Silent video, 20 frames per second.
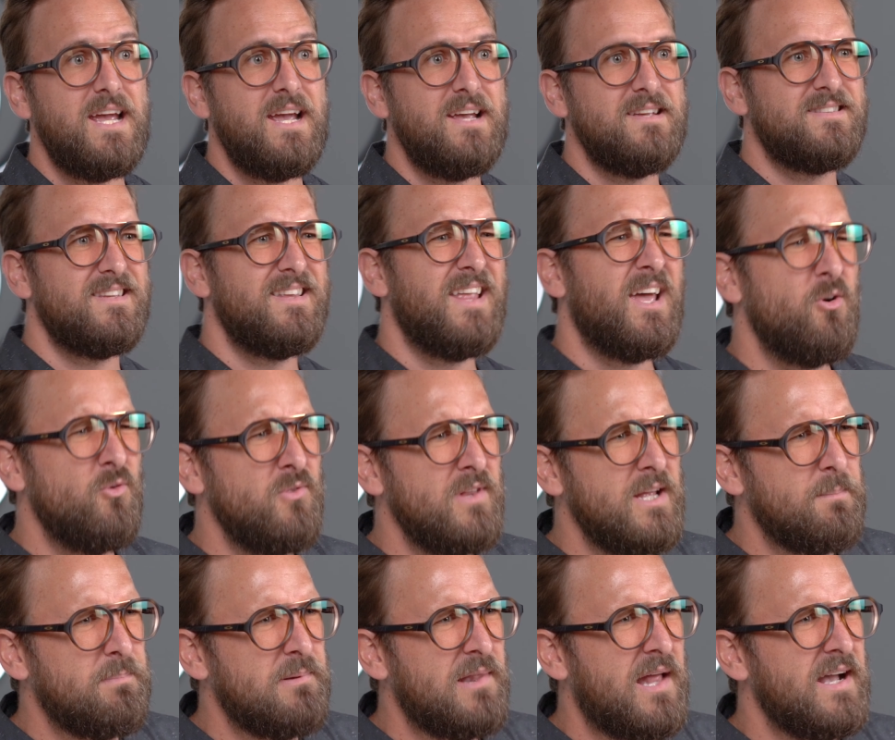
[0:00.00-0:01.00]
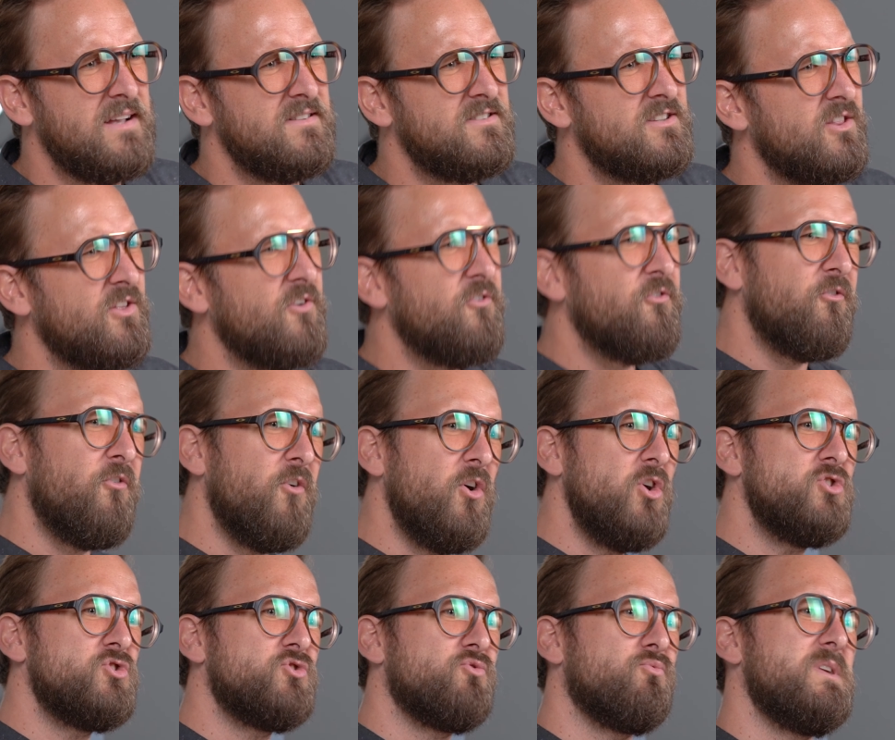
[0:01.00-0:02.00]
days and that only applies to the
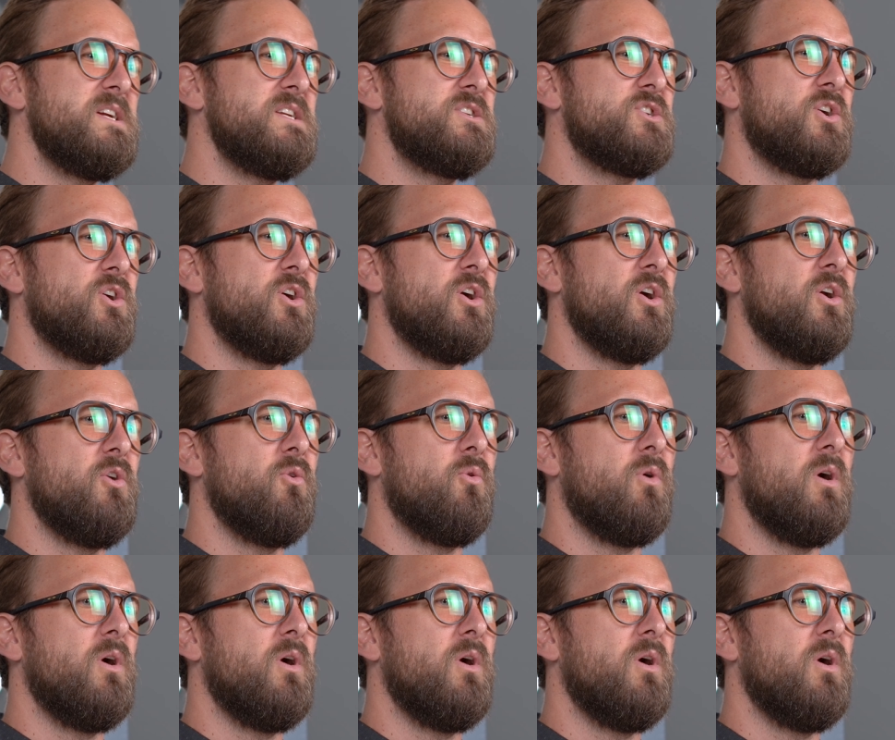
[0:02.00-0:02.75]
first return